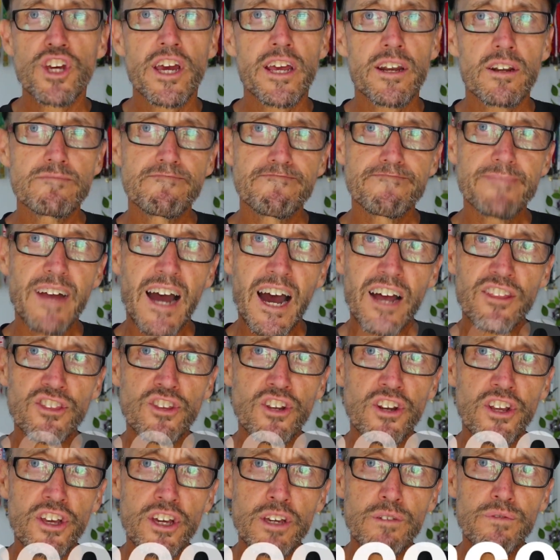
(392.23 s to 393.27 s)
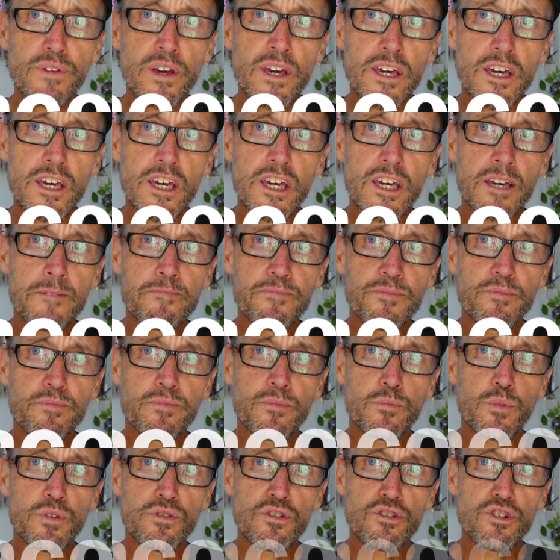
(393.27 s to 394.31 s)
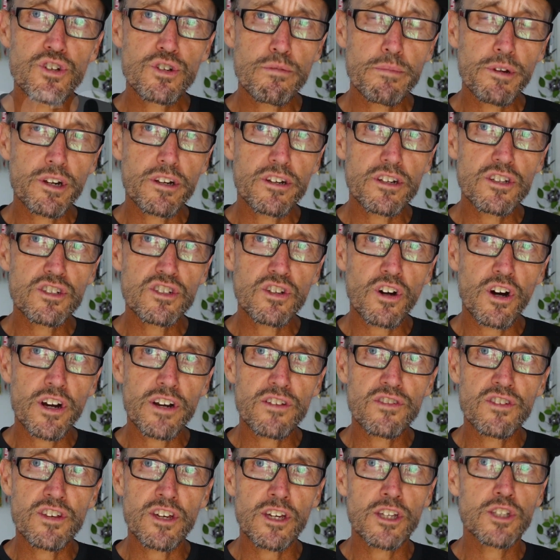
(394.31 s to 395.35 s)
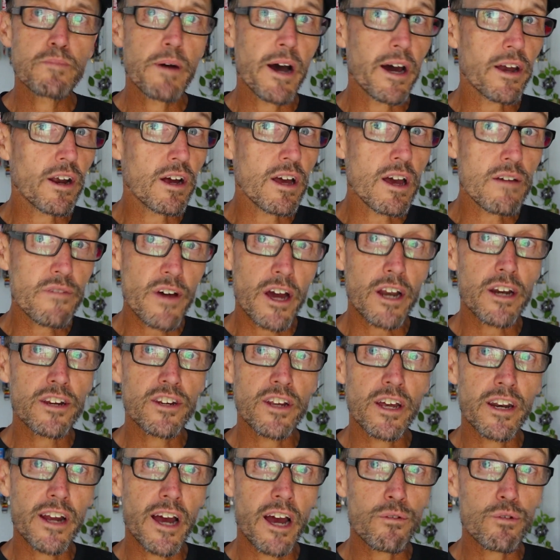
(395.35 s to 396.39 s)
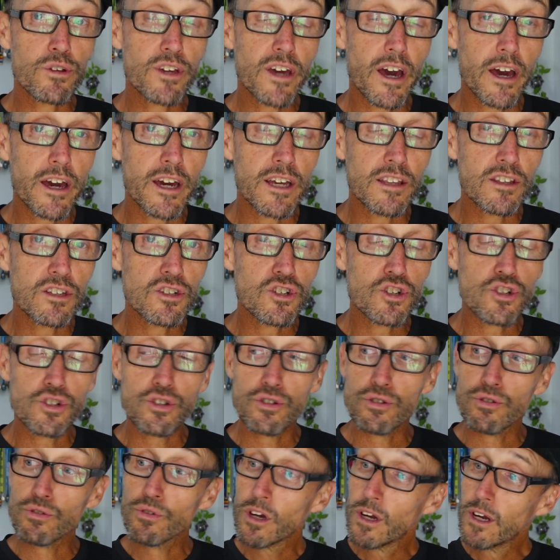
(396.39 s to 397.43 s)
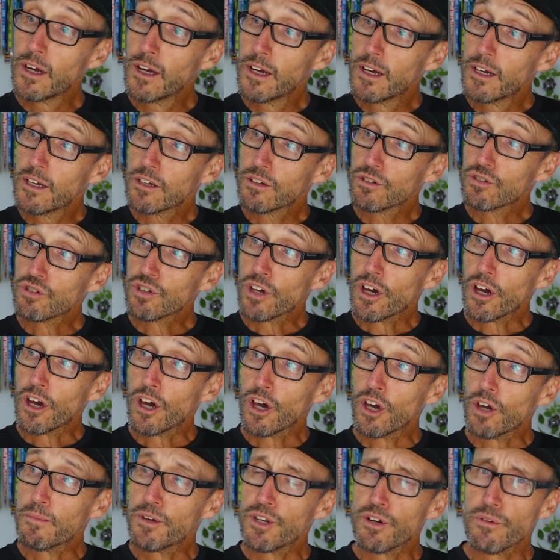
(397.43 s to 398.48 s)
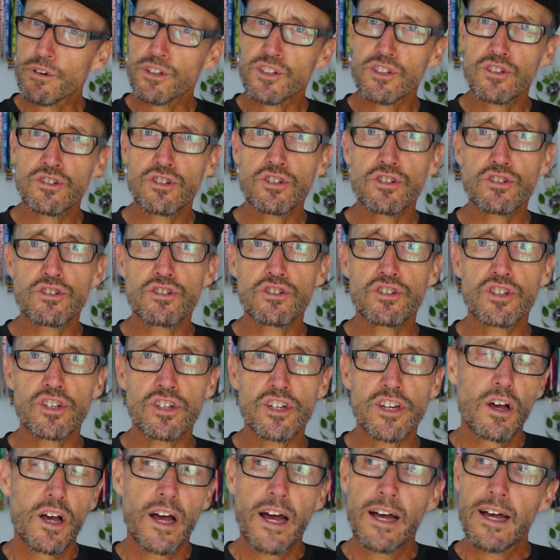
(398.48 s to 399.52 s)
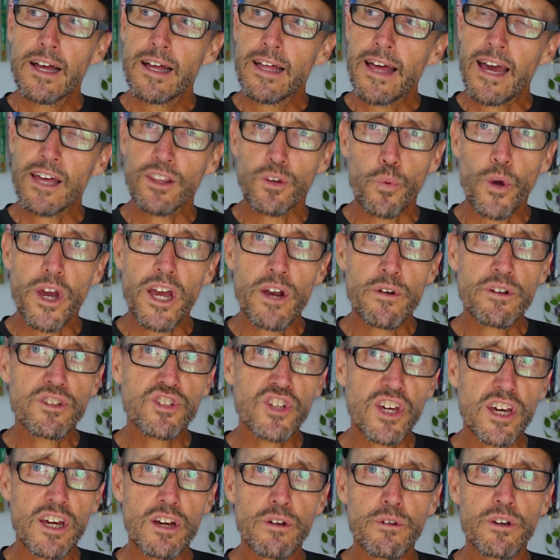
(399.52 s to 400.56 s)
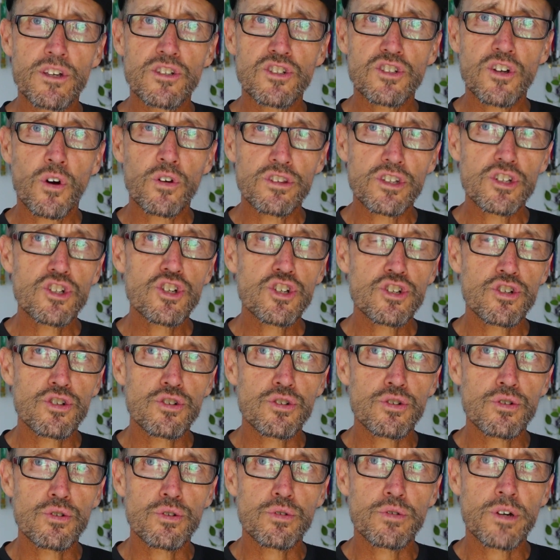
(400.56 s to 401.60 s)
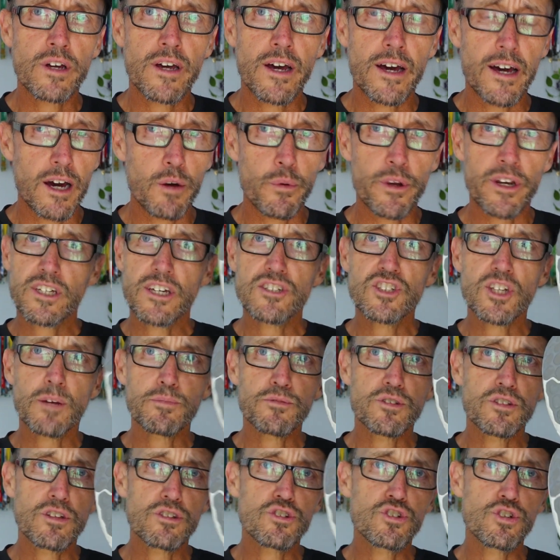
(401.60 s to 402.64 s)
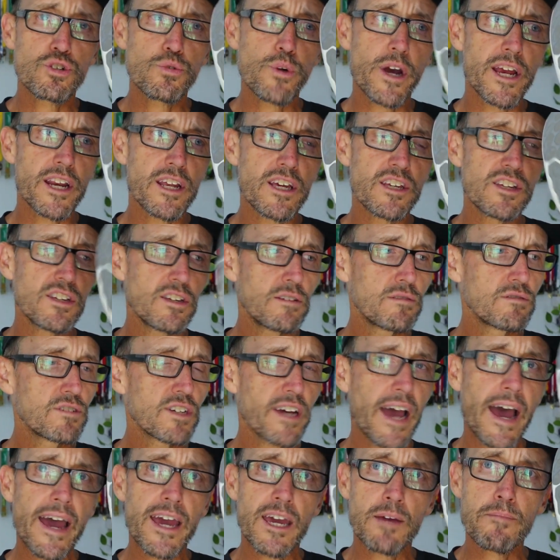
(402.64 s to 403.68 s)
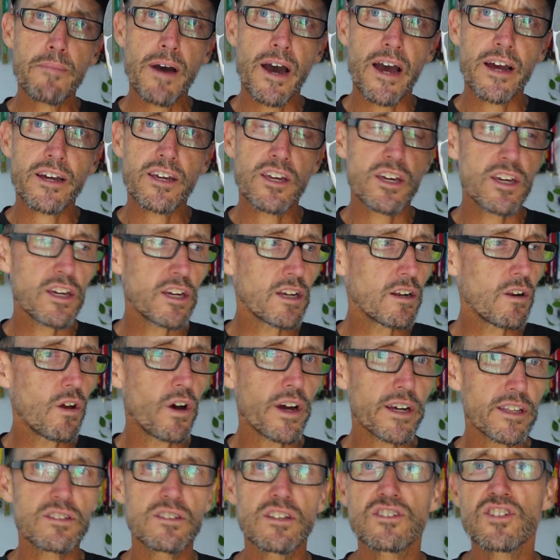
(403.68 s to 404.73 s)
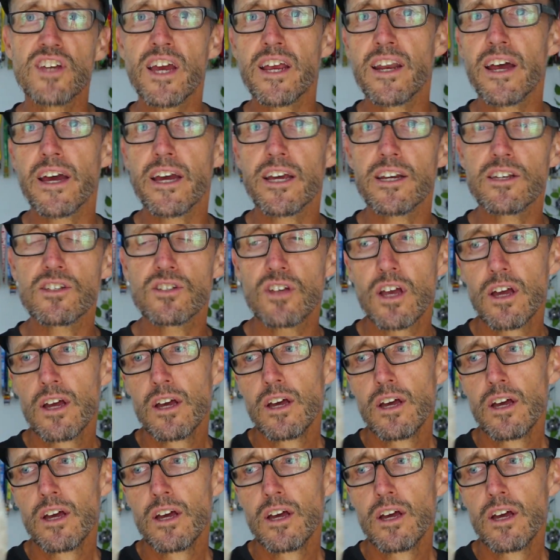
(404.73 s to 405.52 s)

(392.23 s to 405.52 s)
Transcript: yet underneath here with the durability side of things, but I have only done 100k in this shoe, so it'd be interesting just to see how the wear and tear is on this shoe when it gets up to the 280k mark here, like the 1080s.